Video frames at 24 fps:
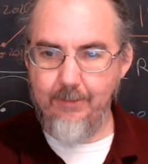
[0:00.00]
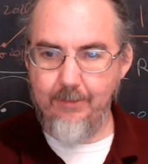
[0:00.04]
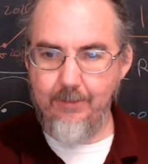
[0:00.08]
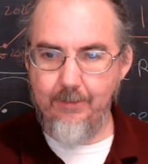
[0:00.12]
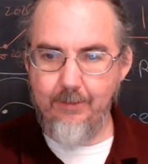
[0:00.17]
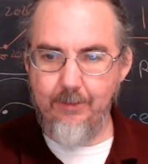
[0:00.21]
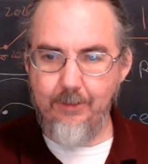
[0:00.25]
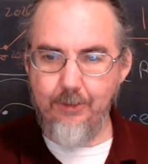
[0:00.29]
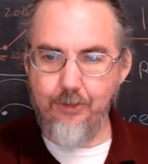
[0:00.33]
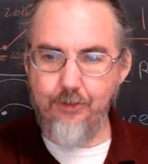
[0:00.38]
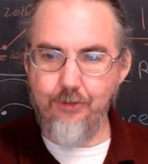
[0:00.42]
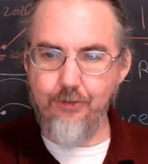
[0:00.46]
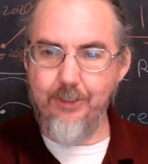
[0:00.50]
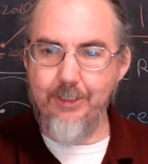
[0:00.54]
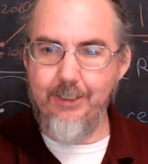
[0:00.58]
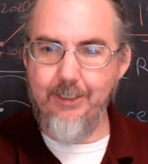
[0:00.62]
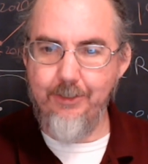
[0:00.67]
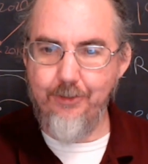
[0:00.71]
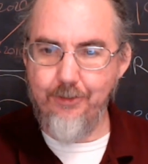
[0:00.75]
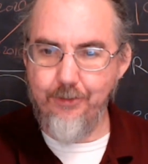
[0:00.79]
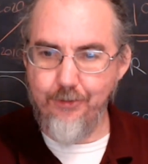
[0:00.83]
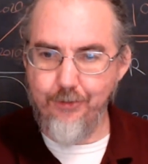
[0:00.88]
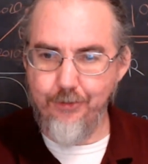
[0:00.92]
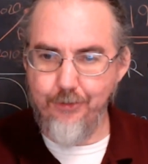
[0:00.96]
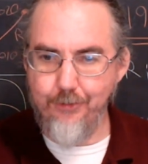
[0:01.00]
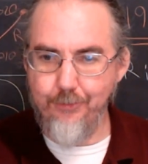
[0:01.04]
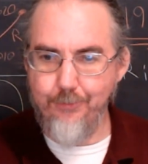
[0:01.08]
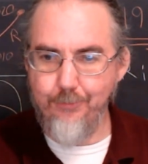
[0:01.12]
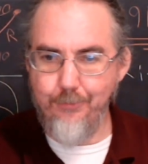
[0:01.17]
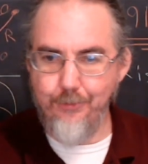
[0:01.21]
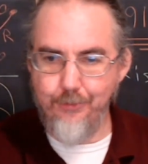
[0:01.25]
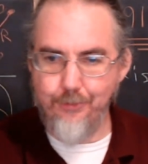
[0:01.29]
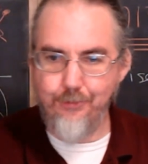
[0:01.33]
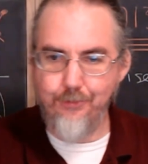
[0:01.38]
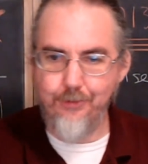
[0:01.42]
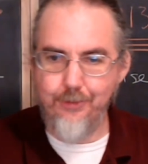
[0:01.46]
agree to
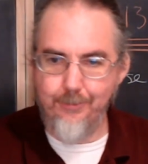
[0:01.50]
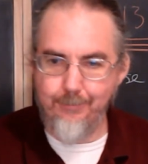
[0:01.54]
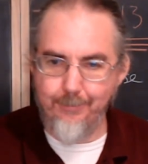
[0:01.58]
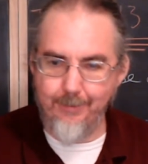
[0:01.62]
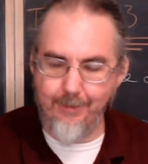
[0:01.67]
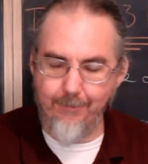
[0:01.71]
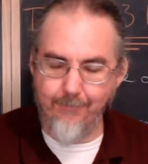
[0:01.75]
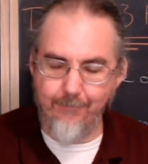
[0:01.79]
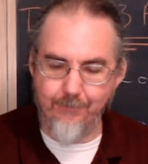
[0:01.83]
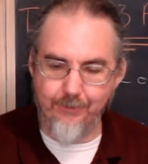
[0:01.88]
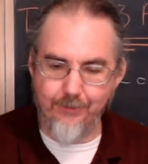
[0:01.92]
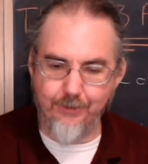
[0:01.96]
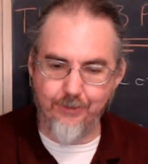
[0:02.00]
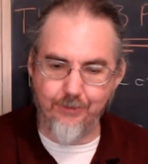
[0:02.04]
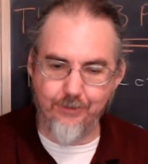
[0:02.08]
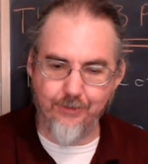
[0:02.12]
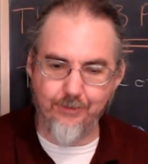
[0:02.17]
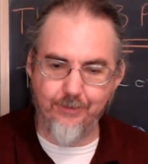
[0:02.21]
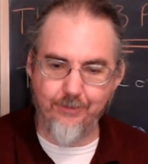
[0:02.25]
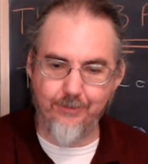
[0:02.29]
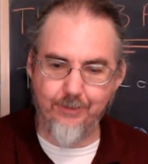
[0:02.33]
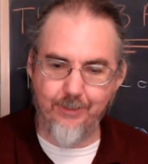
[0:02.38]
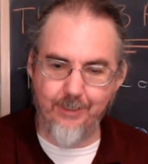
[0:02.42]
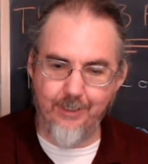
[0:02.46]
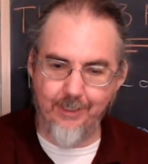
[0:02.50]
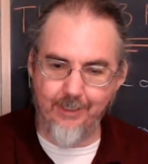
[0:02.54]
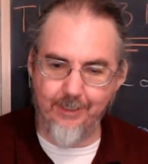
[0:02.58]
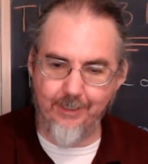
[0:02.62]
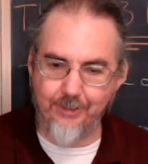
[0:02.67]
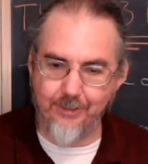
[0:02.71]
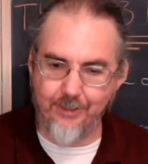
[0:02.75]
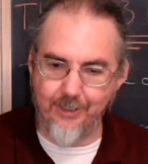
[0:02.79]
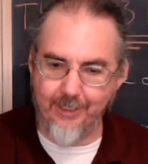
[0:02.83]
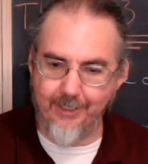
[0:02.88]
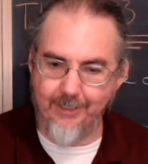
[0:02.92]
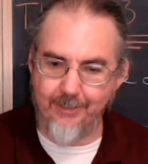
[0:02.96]
mutually beneficial
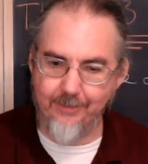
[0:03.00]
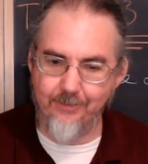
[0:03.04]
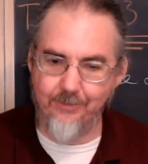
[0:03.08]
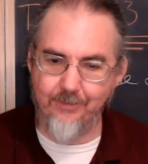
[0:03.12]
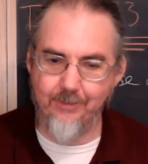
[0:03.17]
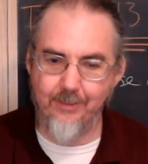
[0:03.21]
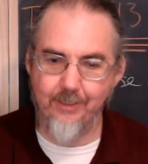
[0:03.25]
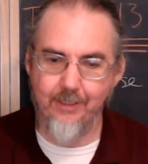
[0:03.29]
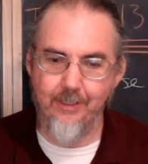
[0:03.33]
contracts.